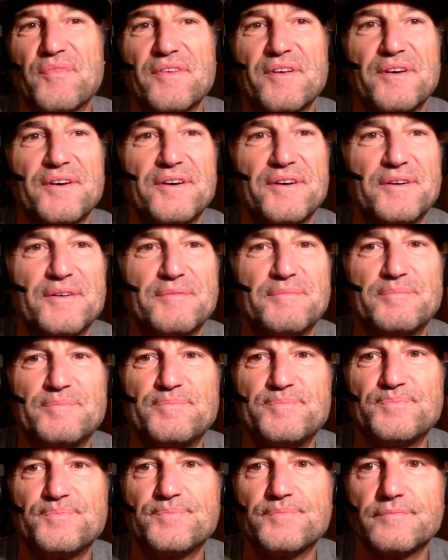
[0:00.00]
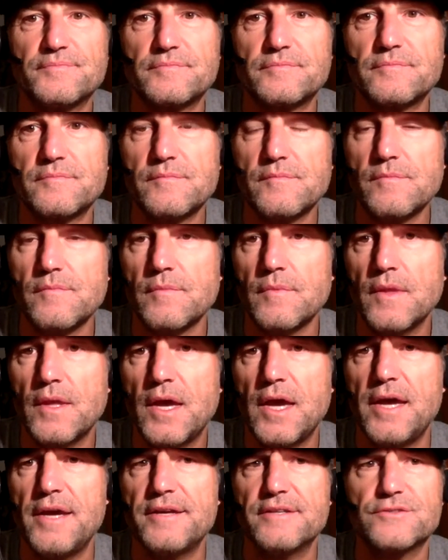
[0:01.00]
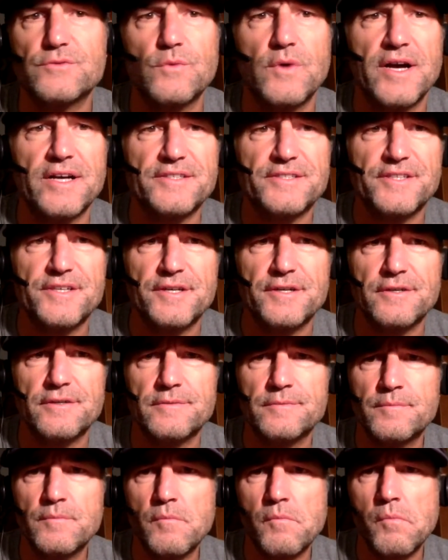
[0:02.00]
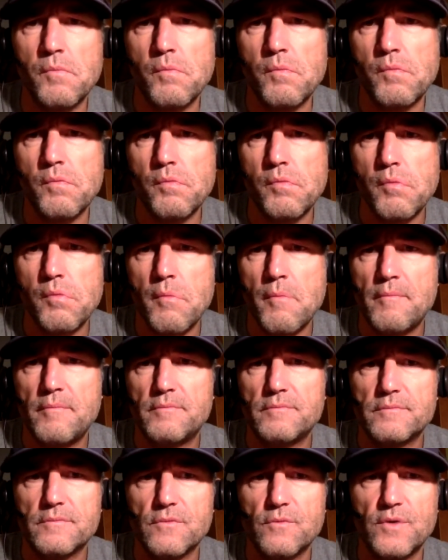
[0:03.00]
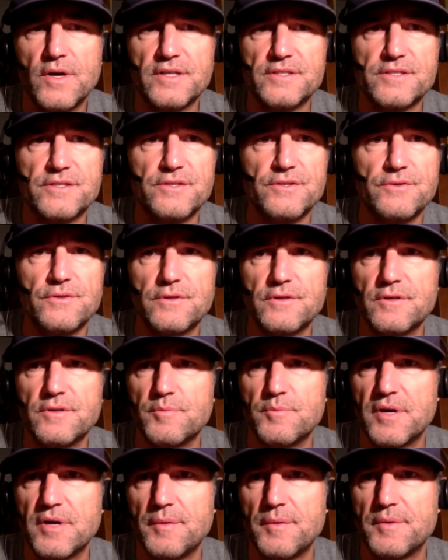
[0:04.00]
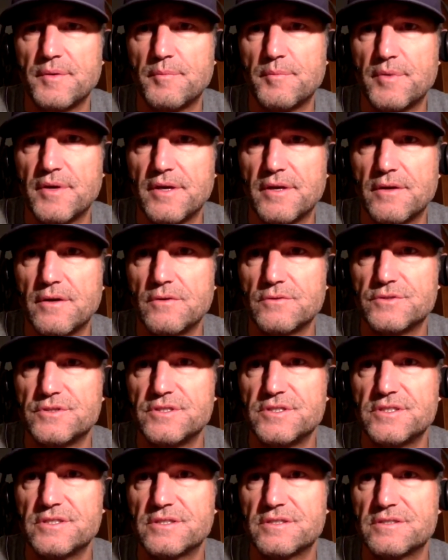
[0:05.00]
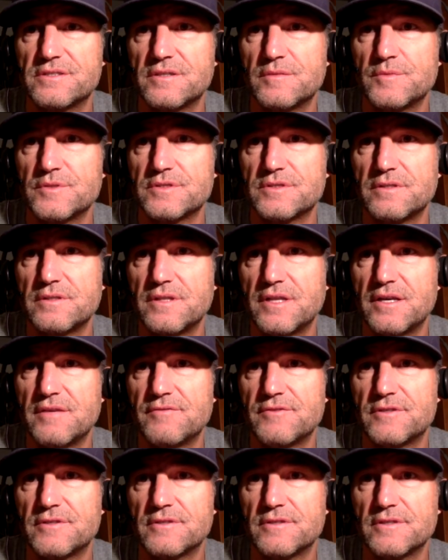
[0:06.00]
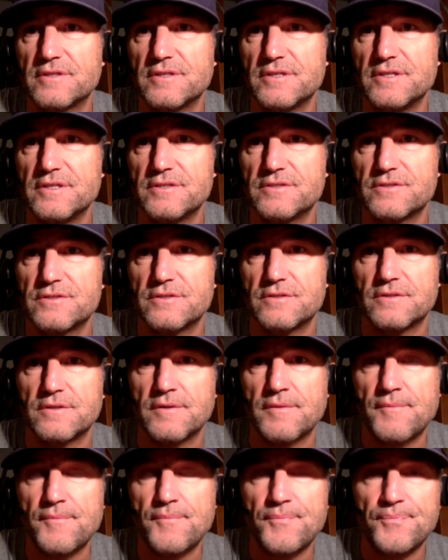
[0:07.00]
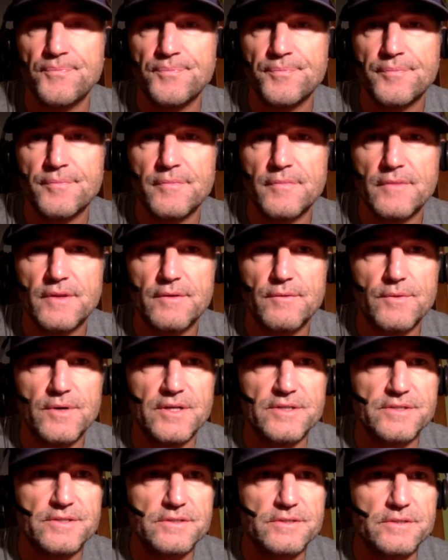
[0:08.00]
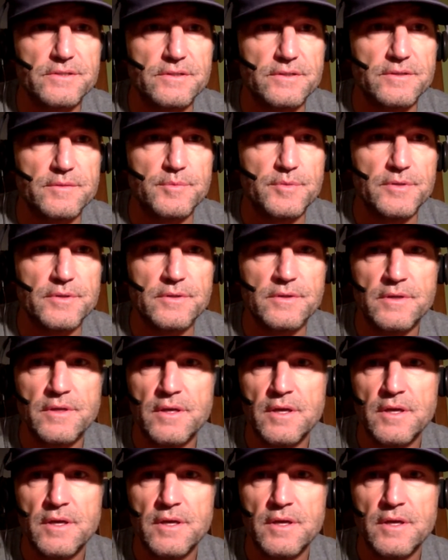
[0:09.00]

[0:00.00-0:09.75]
10. Hey, is Wes here? Wes, you're probably in bed. Oh, geez, it's almost 11 Eastern. Wes is sleeping.